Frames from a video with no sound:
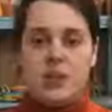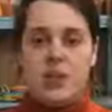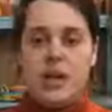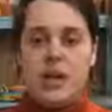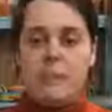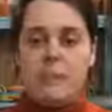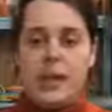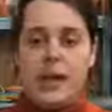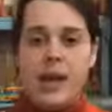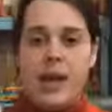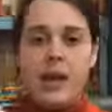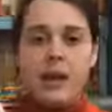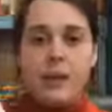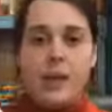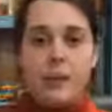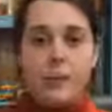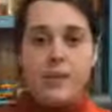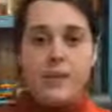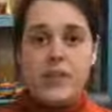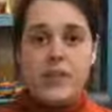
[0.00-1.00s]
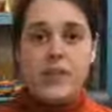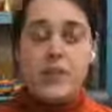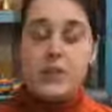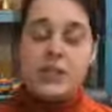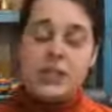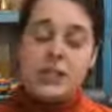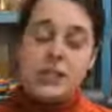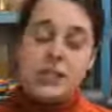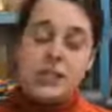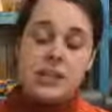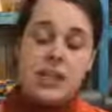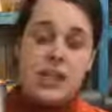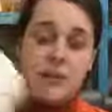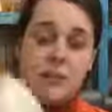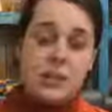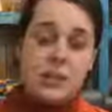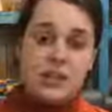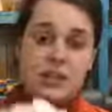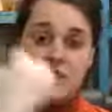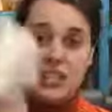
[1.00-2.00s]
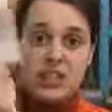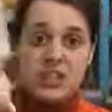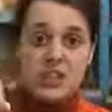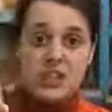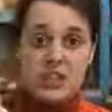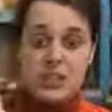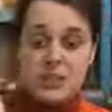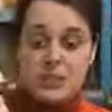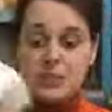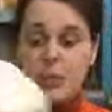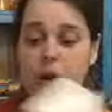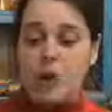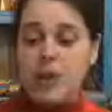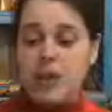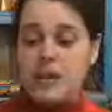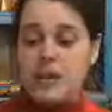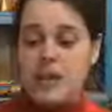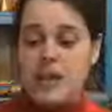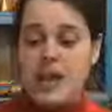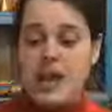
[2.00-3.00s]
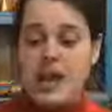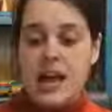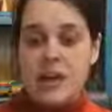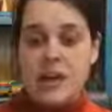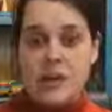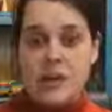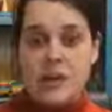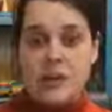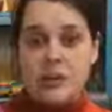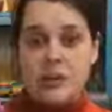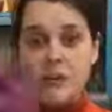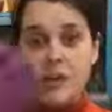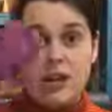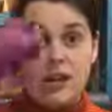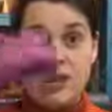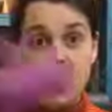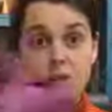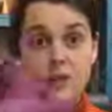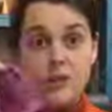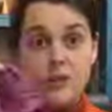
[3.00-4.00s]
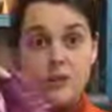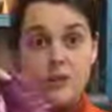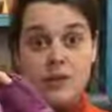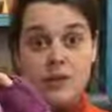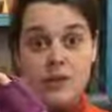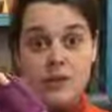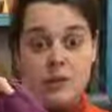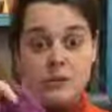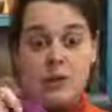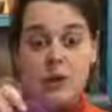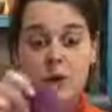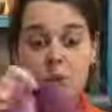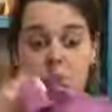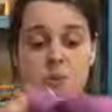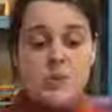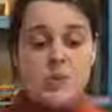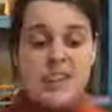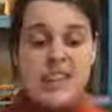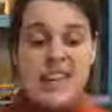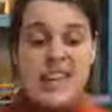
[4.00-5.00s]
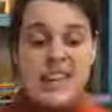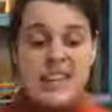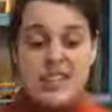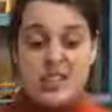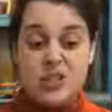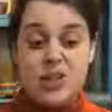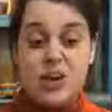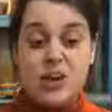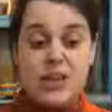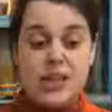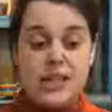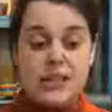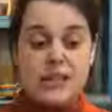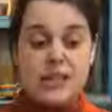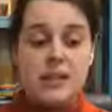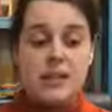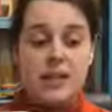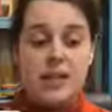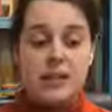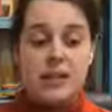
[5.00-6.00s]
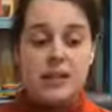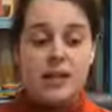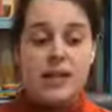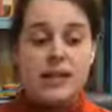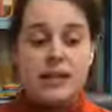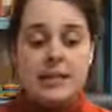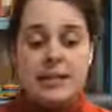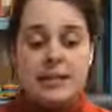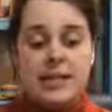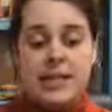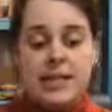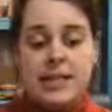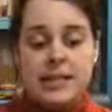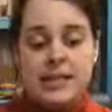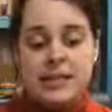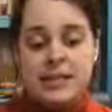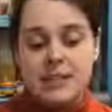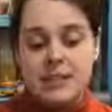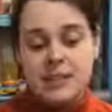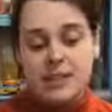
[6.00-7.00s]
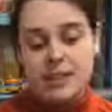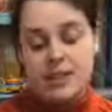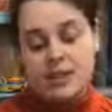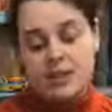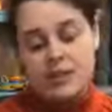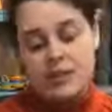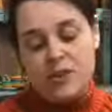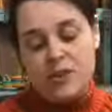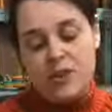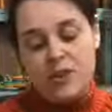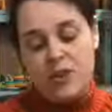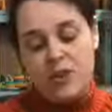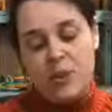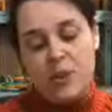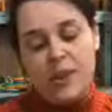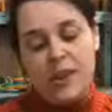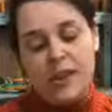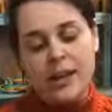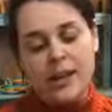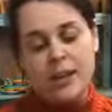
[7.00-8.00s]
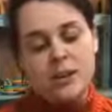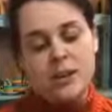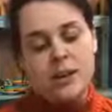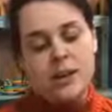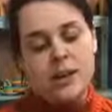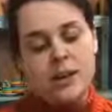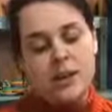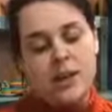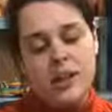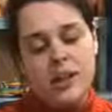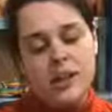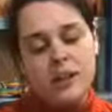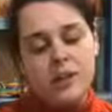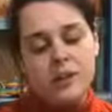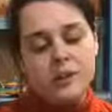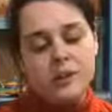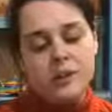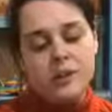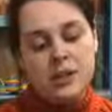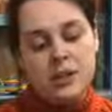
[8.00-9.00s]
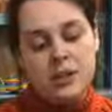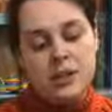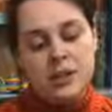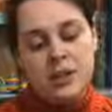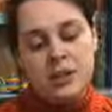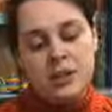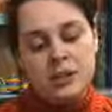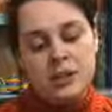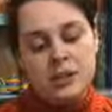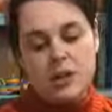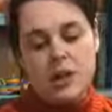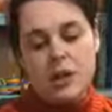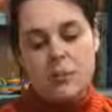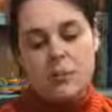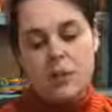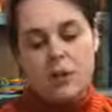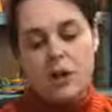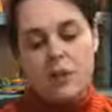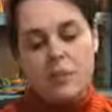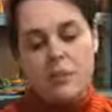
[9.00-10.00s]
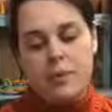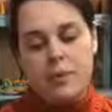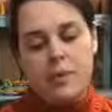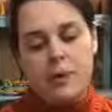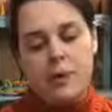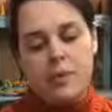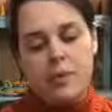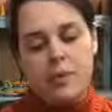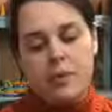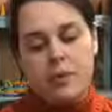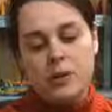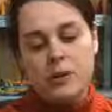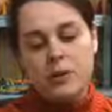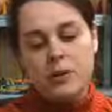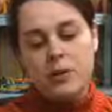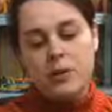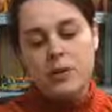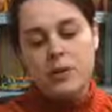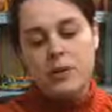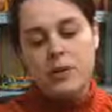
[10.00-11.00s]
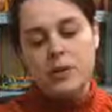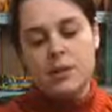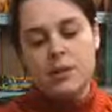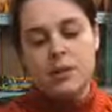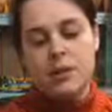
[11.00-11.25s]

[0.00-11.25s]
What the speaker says: your nappy, and then whenever you go to change the nappy, just change this part, and then you can reuse this part, so it just lies down into the nappy inside. I'll just quickly show you how that goes. Just poppers on the front.